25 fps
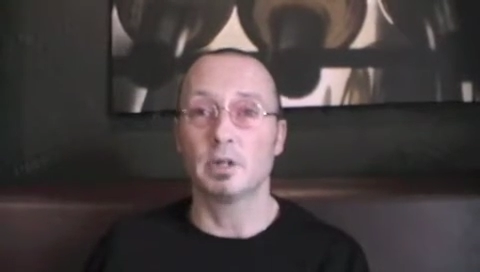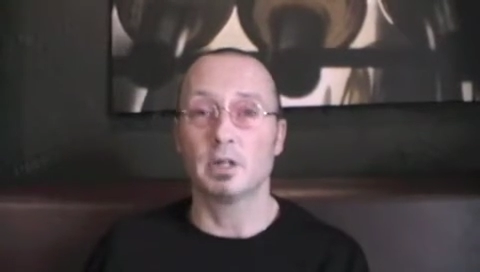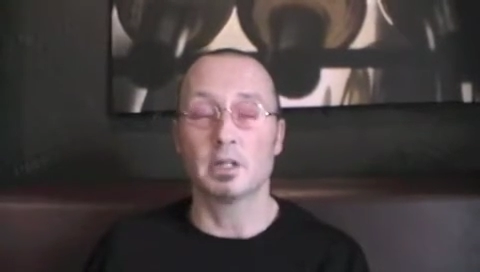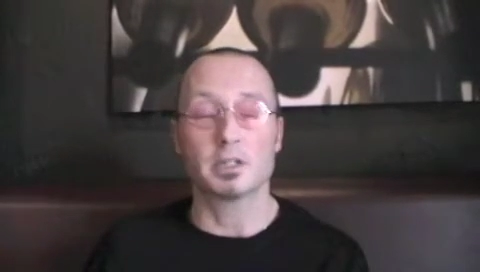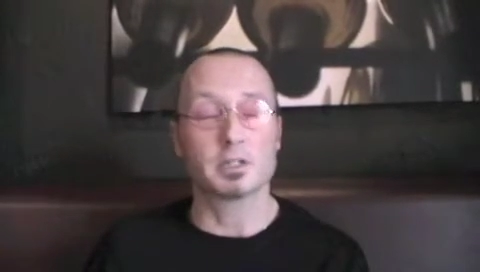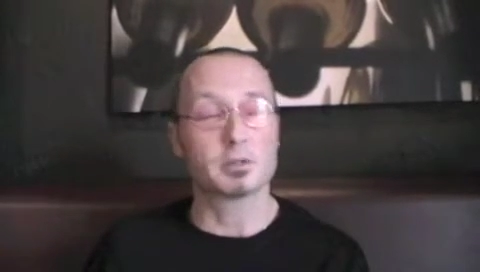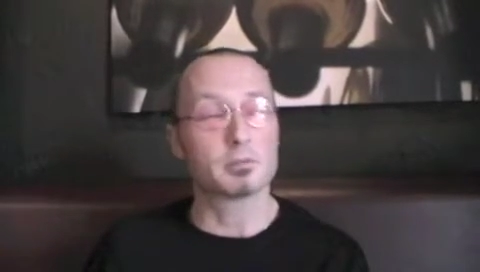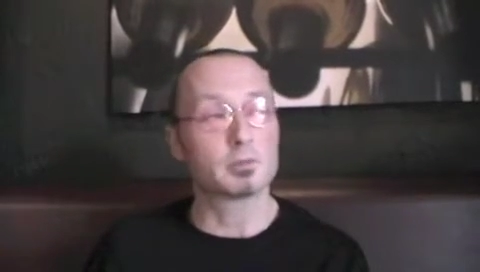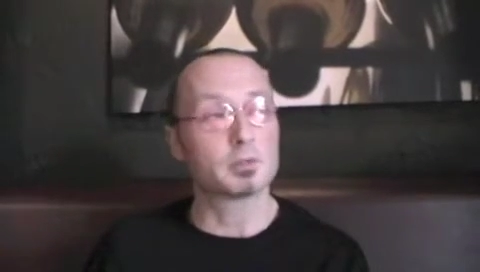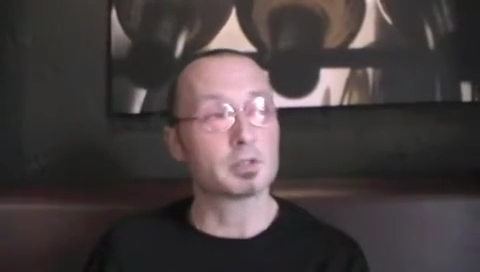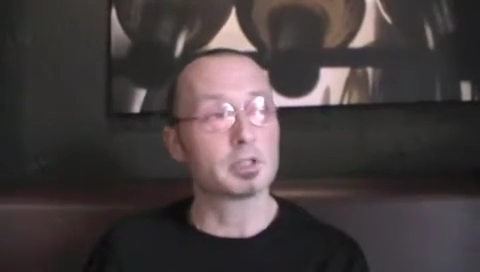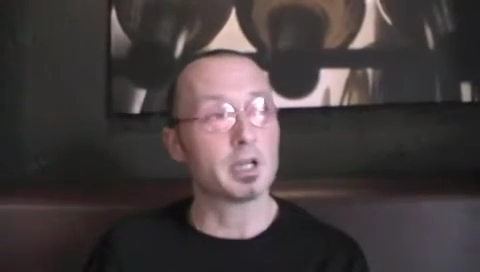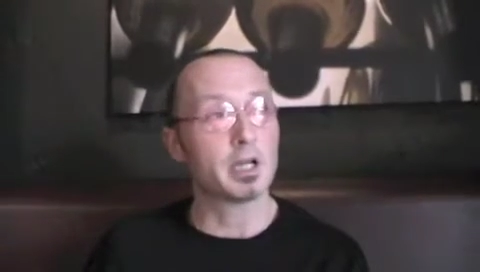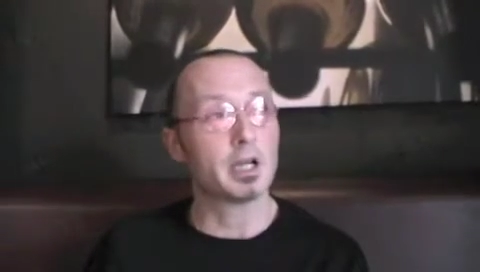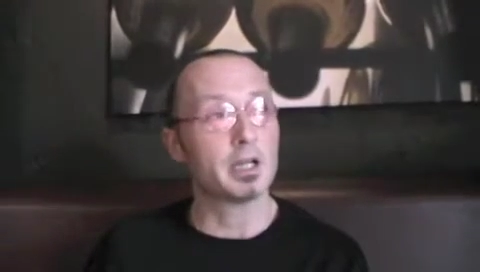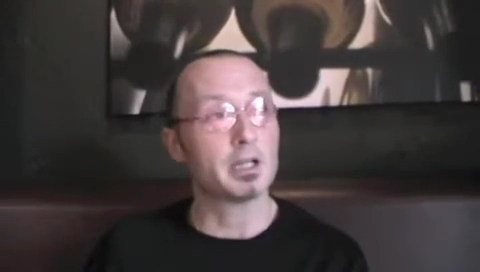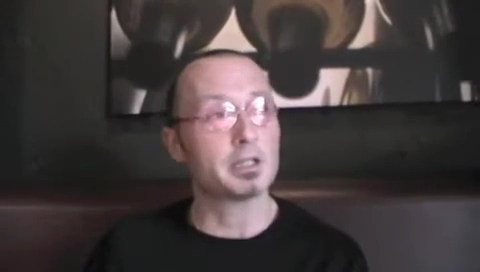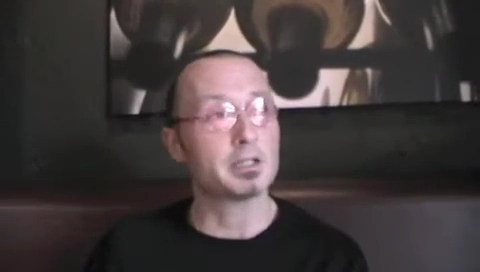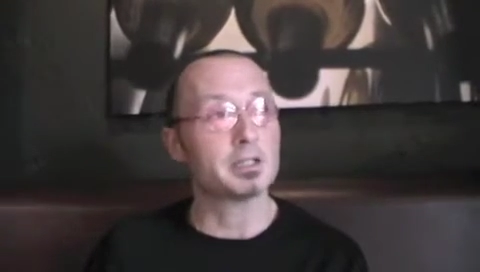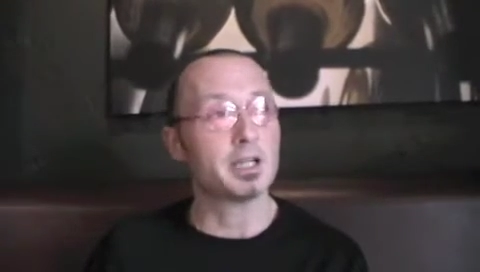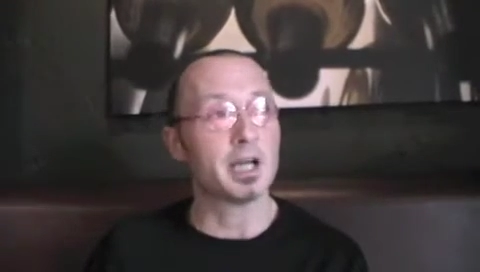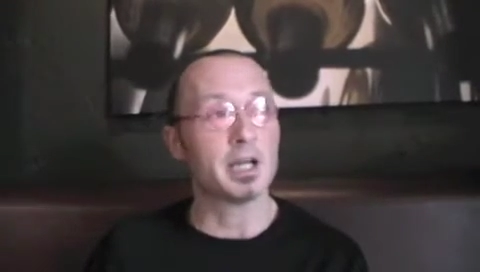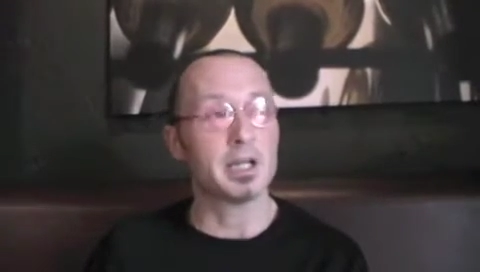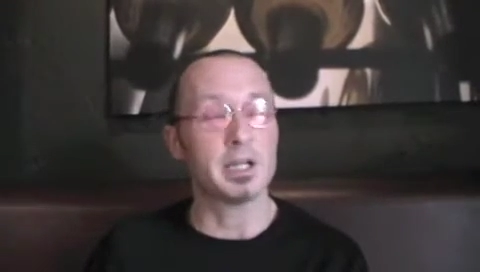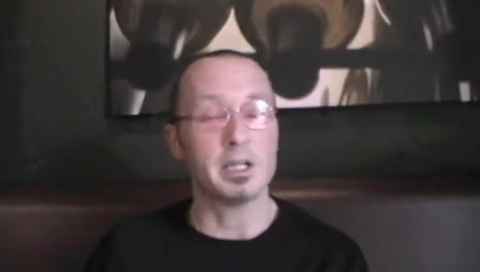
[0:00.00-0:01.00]
I suppose I
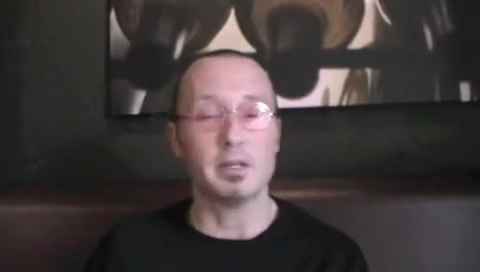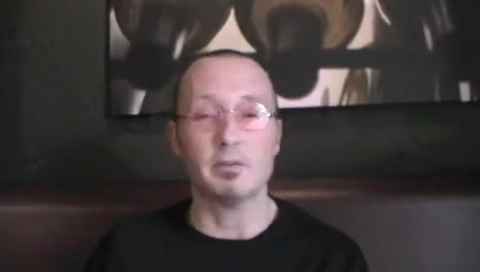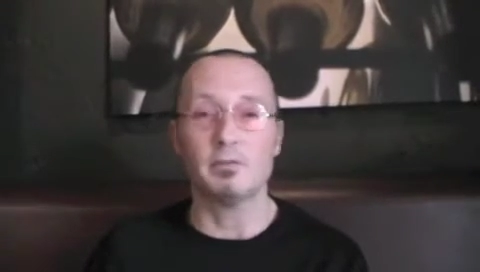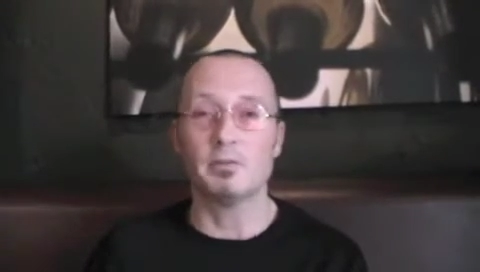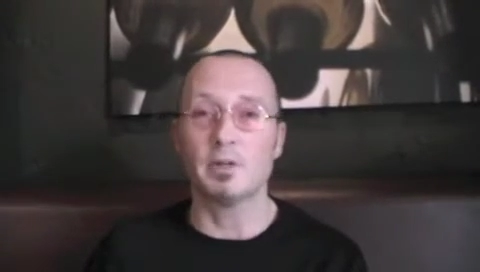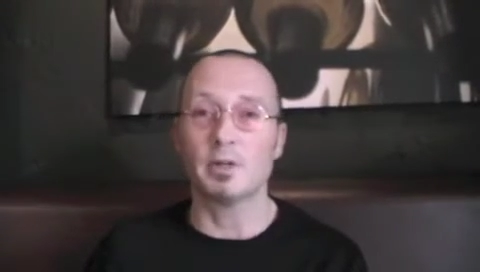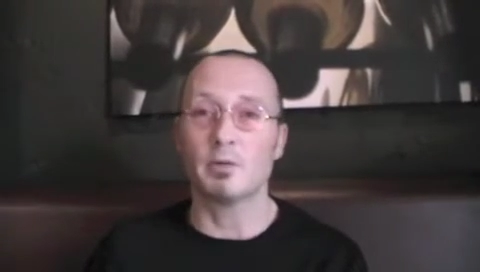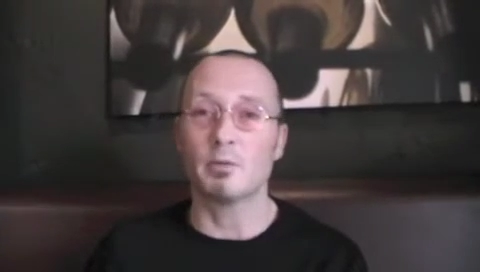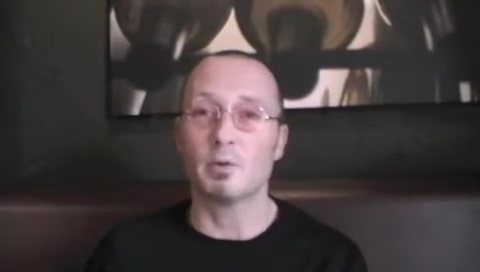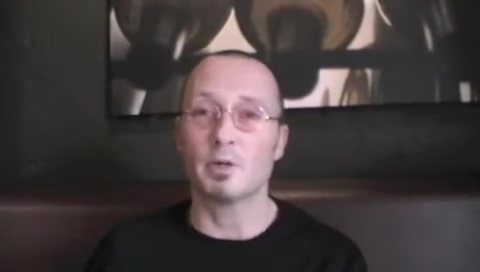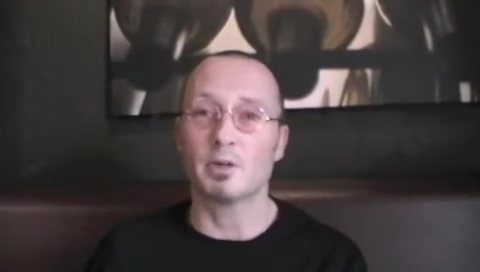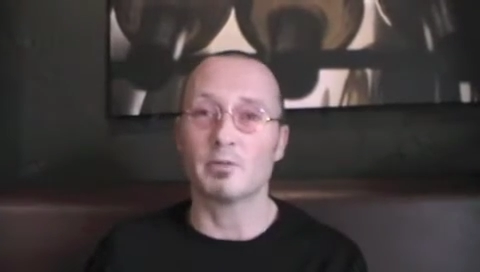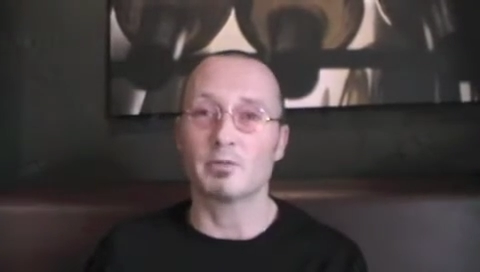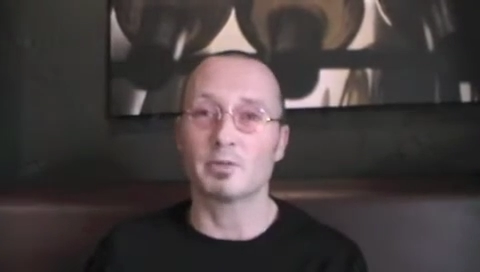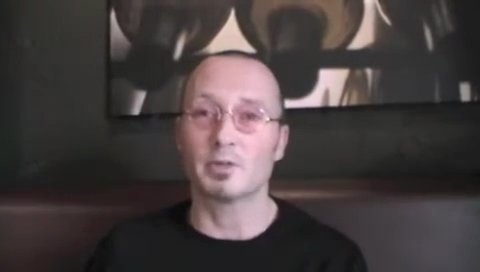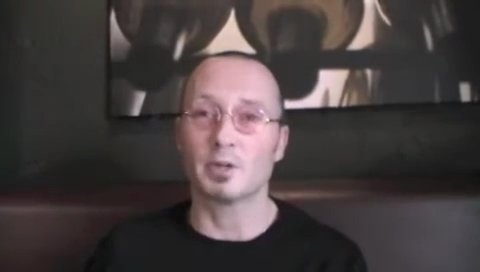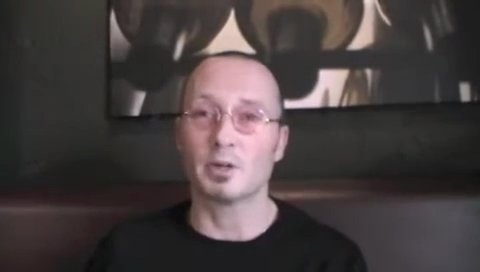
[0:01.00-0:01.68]
naively would have